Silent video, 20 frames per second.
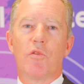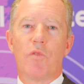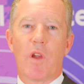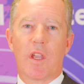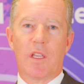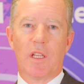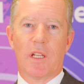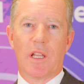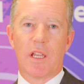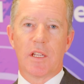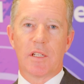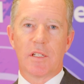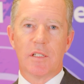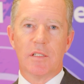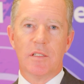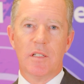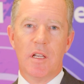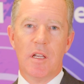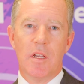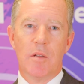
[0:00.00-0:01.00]

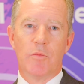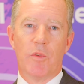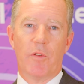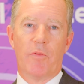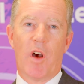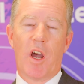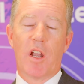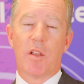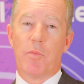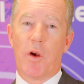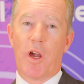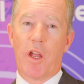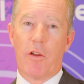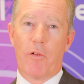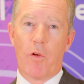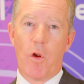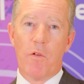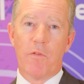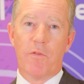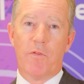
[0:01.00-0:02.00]
regulation provided by
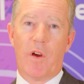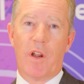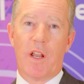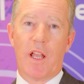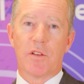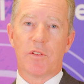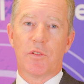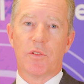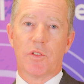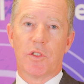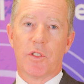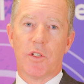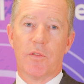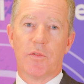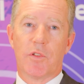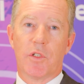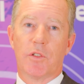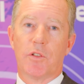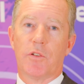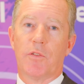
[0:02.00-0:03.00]
our own Financial
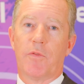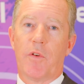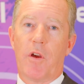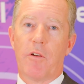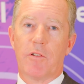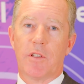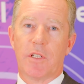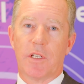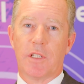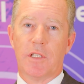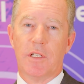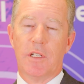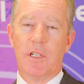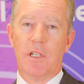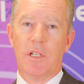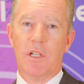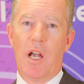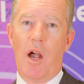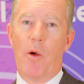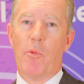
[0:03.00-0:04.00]
Services Authority,
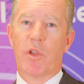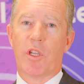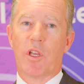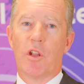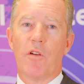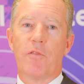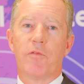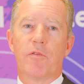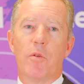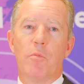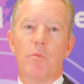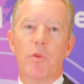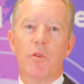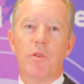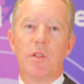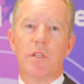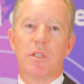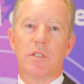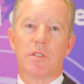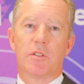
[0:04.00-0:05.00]
and we can offer a
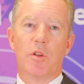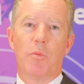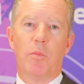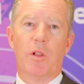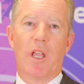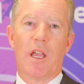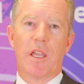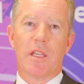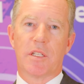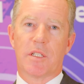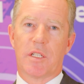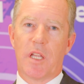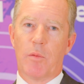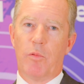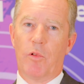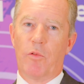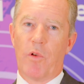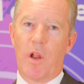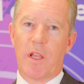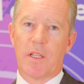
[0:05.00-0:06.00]
Moody's AA
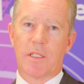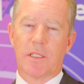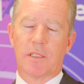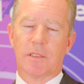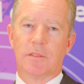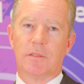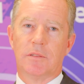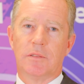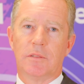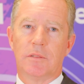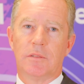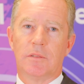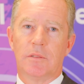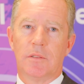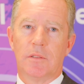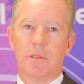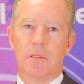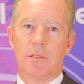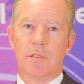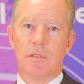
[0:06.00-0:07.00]
stable rating.
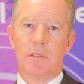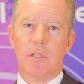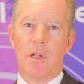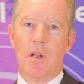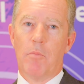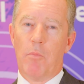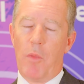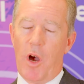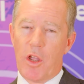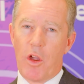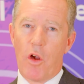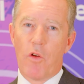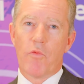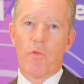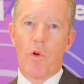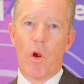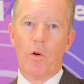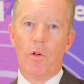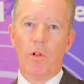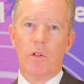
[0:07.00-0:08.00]
My own
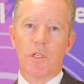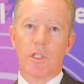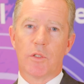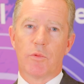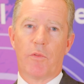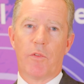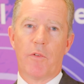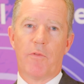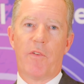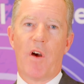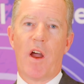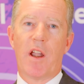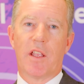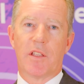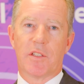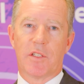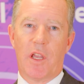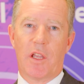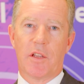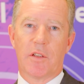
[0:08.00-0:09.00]
role is with the
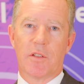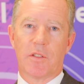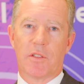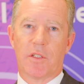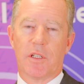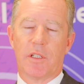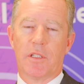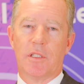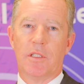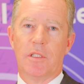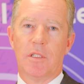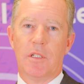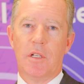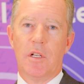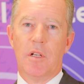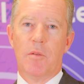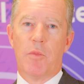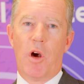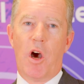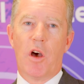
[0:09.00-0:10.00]
Finance Agency,
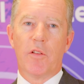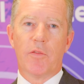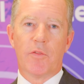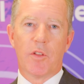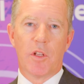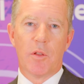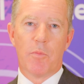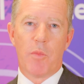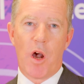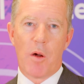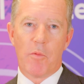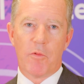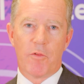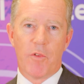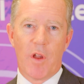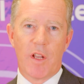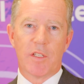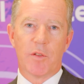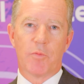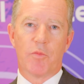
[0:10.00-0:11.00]
part of the Department
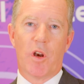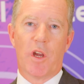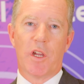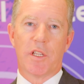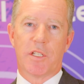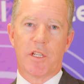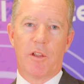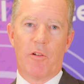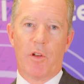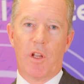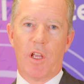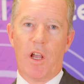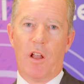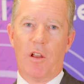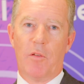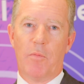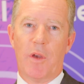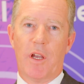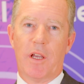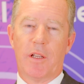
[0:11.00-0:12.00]
for Enterprise here on the Isle
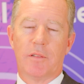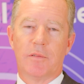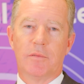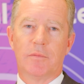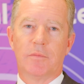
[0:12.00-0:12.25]
of Man.